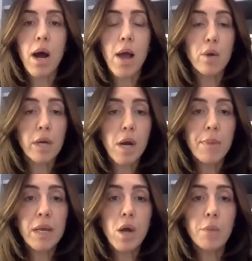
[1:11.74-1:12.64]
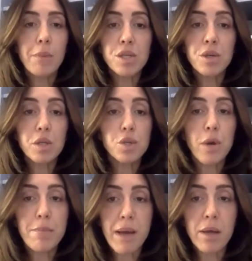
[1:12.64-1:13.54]
I own a company called Metro Detroit
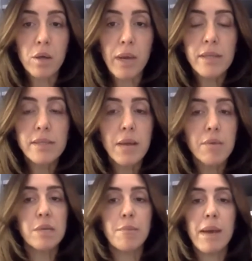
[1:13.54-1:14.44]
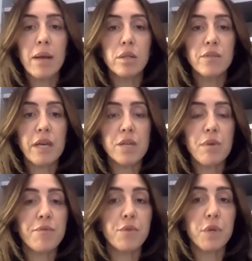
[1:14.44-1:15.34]
Medical Waste. I was a medical device
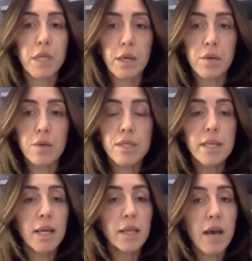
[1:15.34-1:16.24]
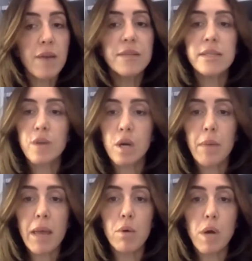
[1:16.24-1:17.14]
rep for years, and then I left and started my
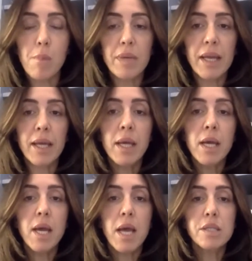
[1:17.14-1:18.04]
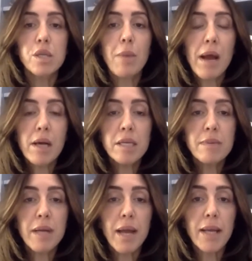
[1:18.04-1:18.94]
own company. And so my husband
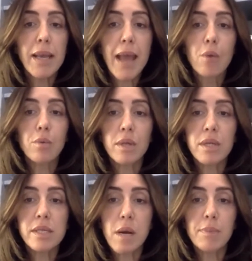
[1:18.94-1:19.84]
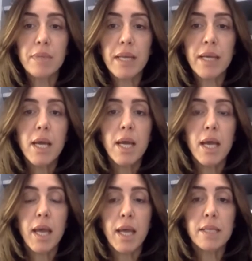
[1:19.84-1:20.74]
and I now run this company,
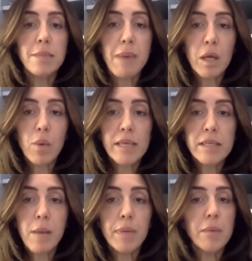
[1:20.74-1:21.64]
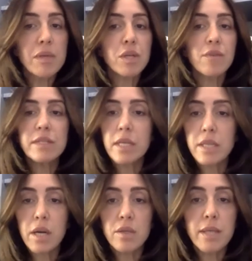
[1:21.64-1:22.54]
and it's a medical waste company. We service the
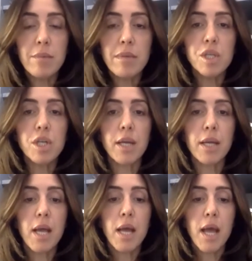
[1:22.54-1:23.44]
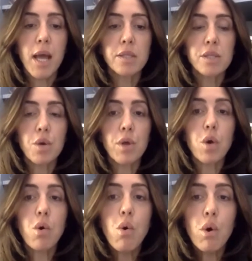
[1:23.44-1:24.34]
entire state of Michigan. And so the
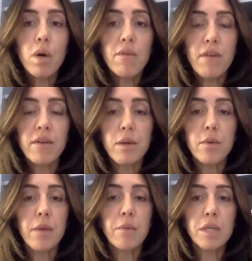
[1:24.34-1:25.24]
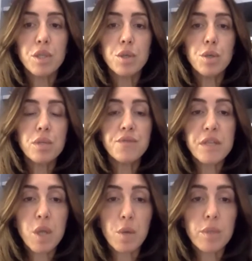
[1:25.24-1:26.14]
core of everything that we do is
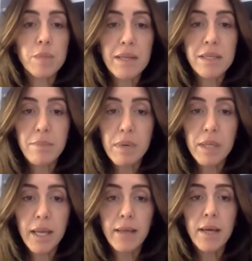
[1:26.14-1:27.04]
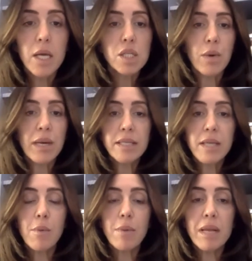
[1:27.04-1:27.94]
fiscal responsibility. So
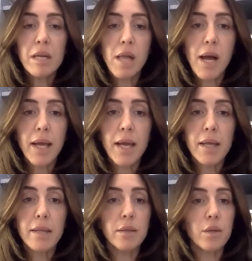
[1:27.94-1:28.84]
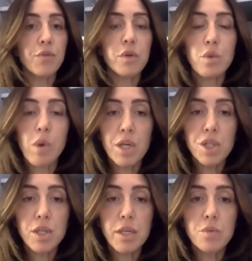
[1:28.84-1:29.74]
anytime we meet a client, their first
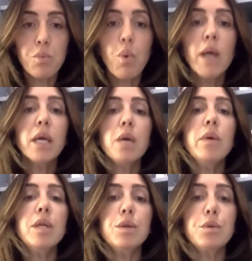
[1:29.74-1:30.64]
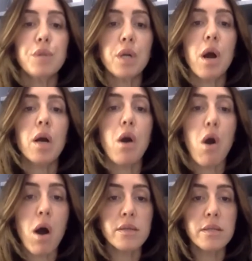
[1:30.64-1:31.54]
question is, what can we do to cut
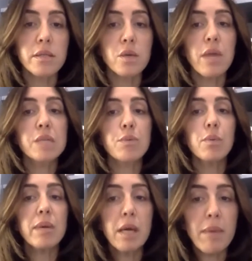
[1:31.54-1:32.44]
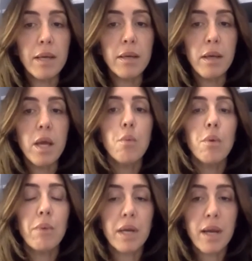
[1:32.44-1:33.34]
costs? And so that's where we come in, we
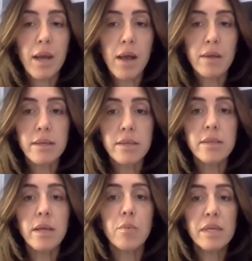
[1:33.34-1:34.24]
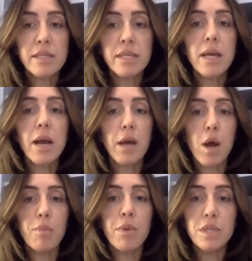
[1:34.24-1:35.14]
run an analysis, and we see how to
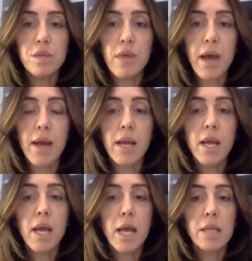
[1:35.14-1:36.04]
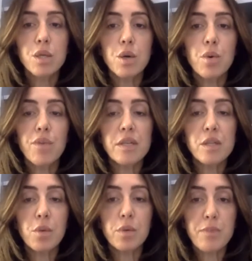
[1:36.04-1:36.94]
help them do that. And so, with
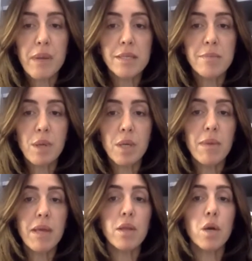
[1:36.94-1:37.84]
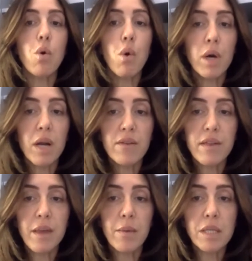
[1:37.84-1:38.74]
fiscal responsibility being the core of everything
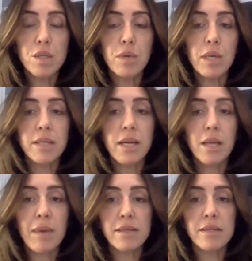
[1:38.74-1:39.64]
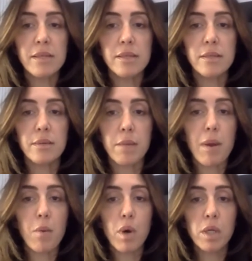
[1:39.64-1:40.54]
that we do on a daily basis in my
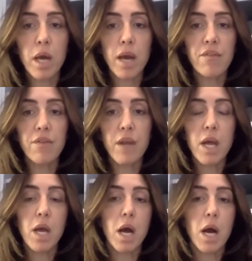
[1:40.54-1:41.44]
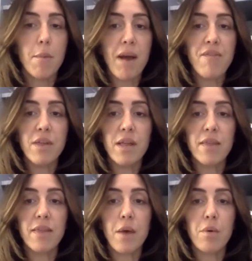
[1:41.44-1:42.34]
work life, um, I feel like
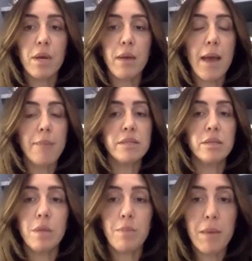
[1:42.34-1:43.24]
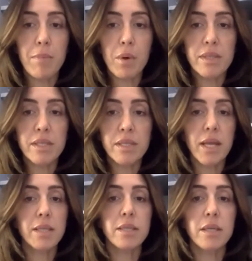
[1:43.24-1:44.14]
that would absolutely be a bonus to take
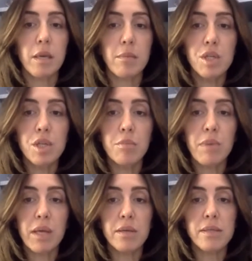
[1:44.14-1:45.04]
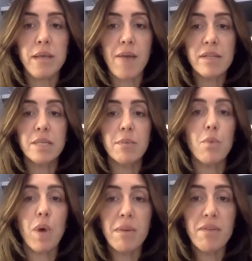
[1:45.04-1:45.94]
into the commission because obviously we
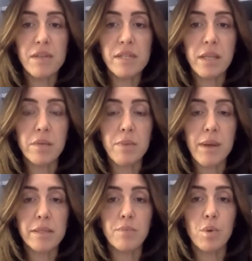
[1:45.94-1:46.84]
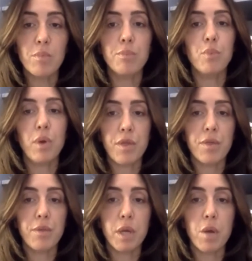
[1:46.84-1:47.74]
want to be fiscally responsible with
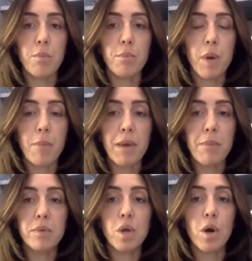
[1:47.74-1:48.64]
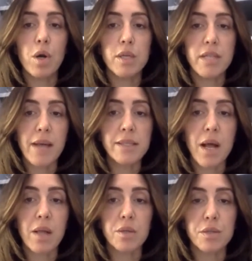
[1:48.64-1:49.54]
you know uh, people's hard-earned tax
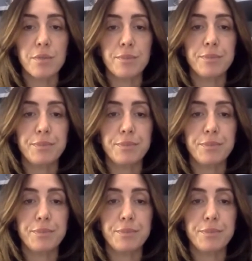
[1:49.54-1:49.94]
dollars.